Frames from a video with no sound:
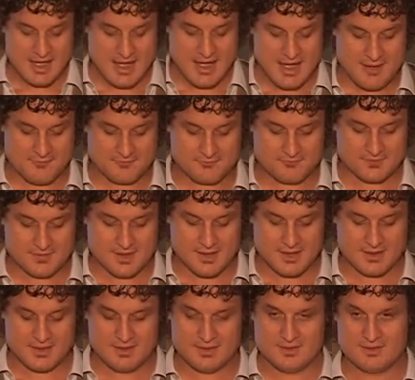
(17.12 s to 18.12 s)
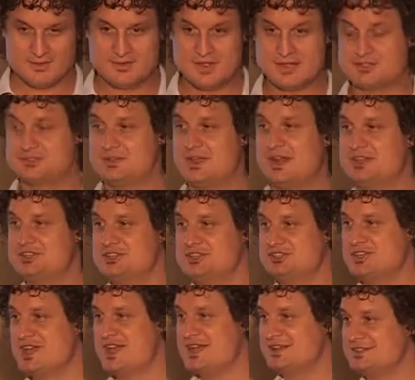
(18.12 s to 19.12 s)
That strategy has
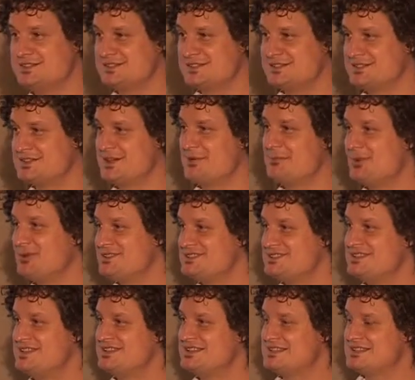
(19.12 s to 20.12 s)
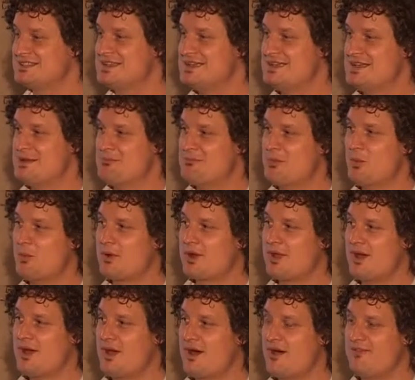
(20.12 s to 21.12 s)
changed somewhat since, but what
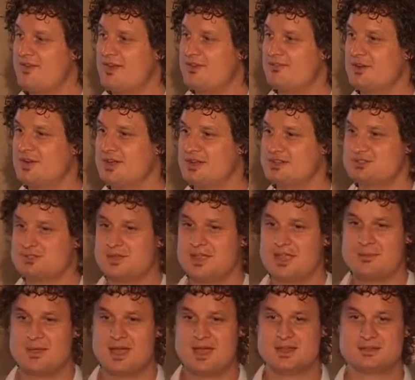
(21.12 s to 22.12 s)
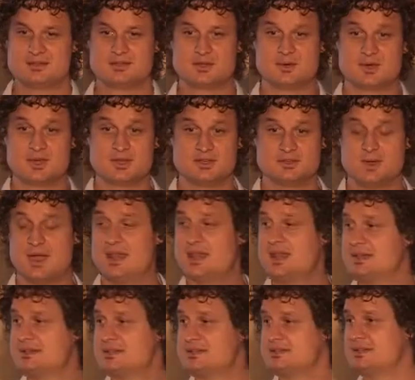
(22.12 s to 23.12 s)
I found very interesting about talking to our
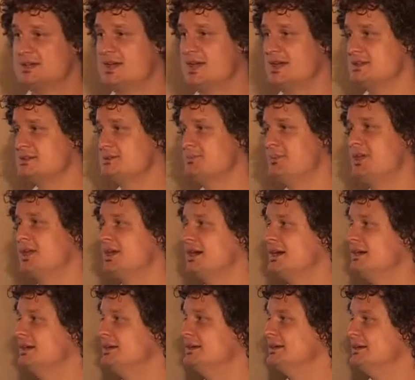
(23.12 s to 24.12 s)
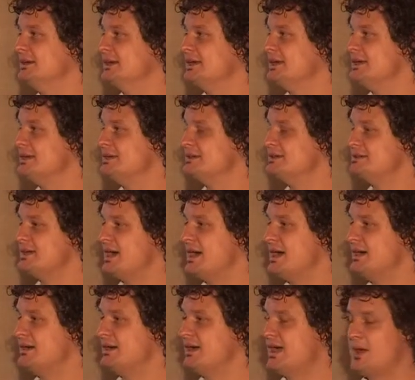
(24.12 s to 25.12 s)
next speaker is
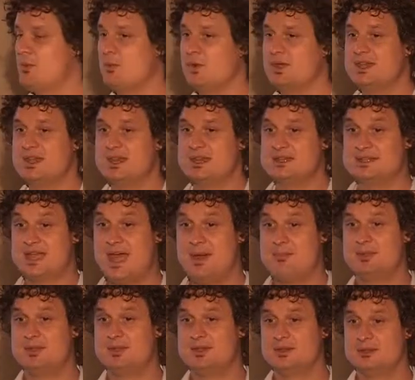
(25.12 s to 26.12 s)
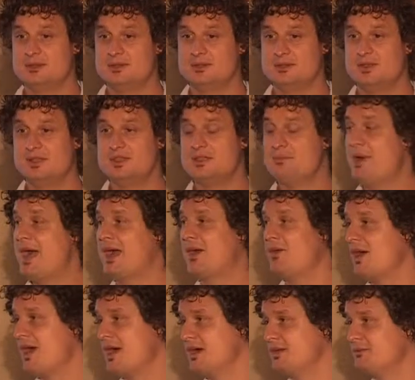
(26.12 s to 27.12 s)
what needed to happen in the
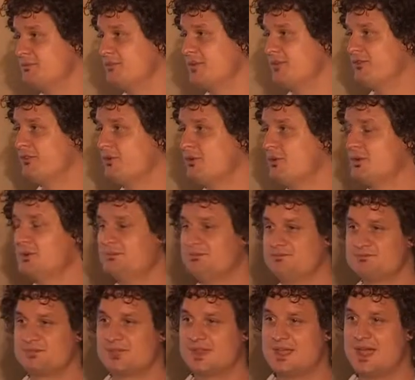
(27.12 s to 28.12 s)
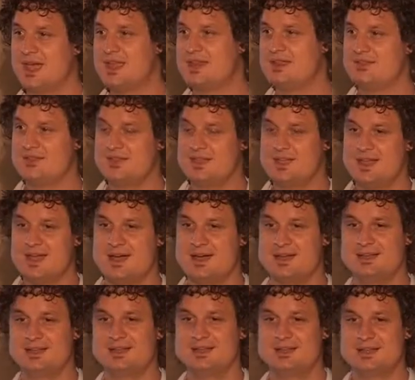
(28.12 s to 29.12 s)
background before any of
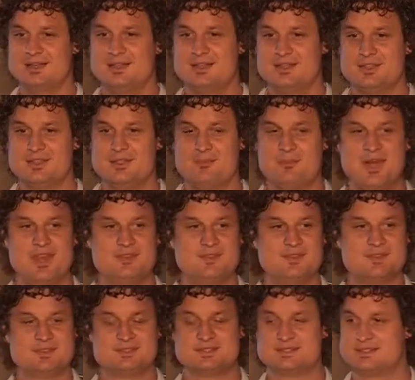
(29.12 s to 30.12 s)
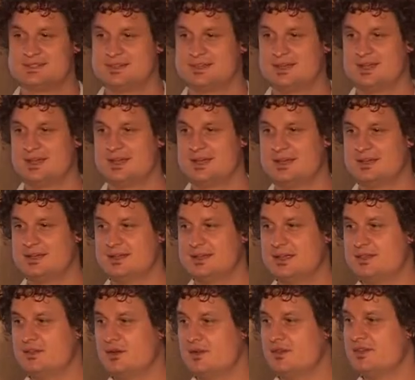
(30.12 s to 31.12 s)
the benefits
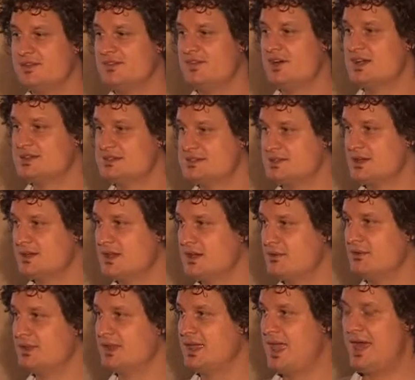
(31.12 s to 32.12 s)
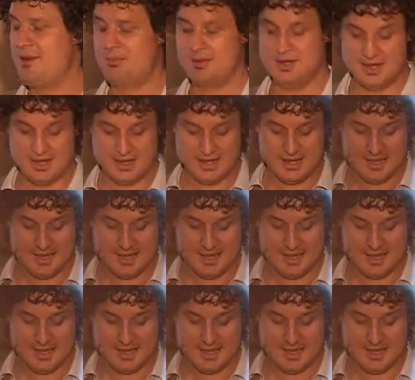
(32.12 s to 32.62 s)
on the device side can really happen.